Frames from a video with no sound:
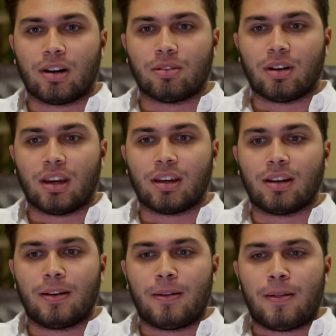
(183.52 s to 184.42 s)
right away.
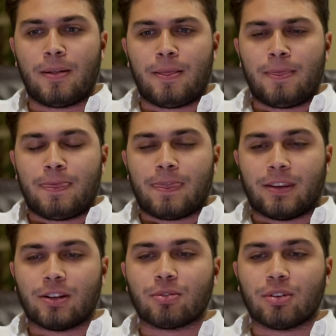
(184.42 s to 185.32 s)

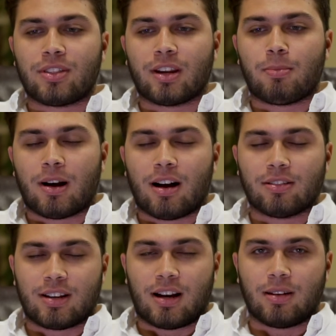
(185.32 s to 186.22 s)
And you don't really think about
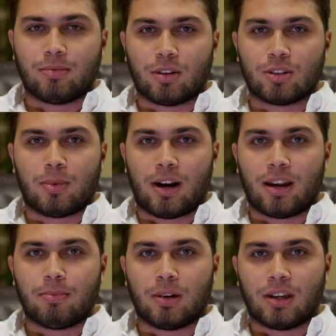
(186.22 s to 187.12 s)
how time goes
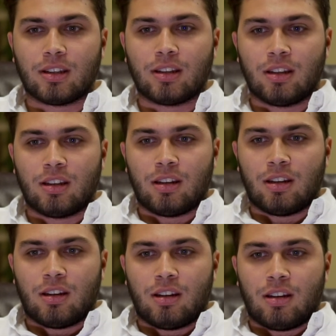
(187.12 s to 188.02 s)
by, but
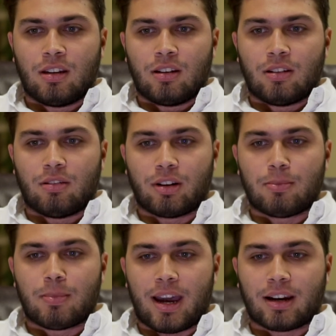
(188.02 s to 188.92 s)

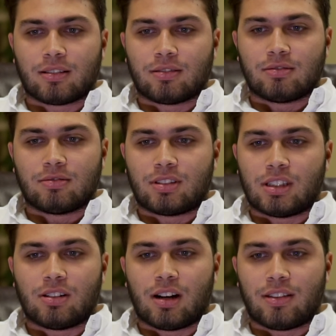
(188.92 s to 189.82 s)
looking back,
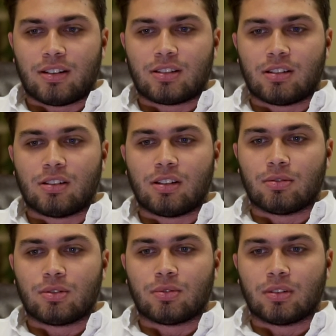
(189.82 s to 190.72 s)
I think senior
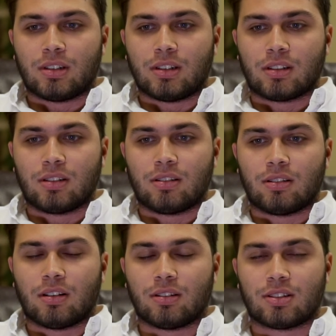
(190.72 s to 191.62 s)
year
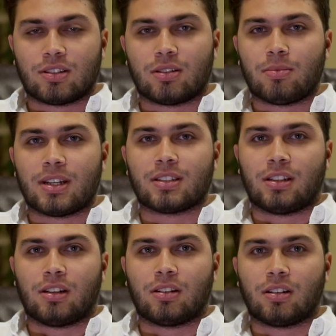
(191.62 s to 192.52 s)
was such an
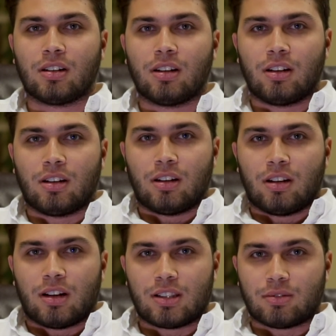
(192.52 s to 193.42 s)
amazing year.
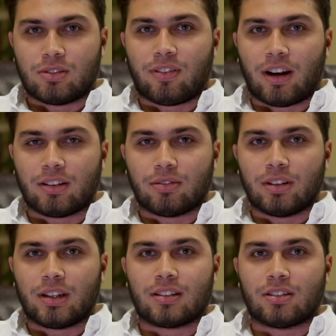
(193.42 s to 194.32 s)
It's when you finally
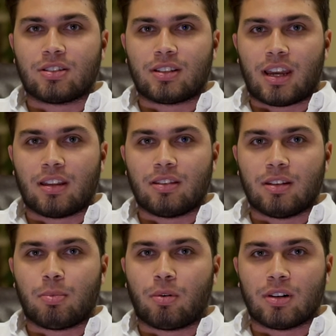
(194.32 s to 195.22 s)
really get to understand
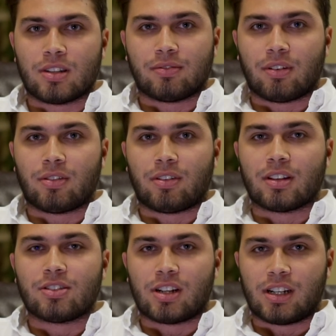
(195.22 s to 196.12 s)
the importance of everything
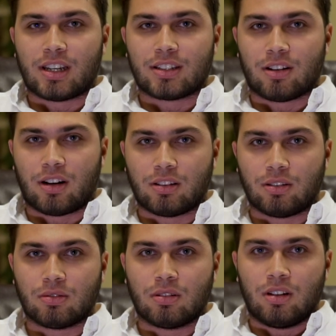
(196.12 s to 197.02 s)
that JDA has taught
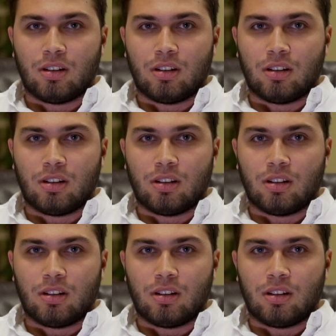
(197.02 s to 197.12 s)
you.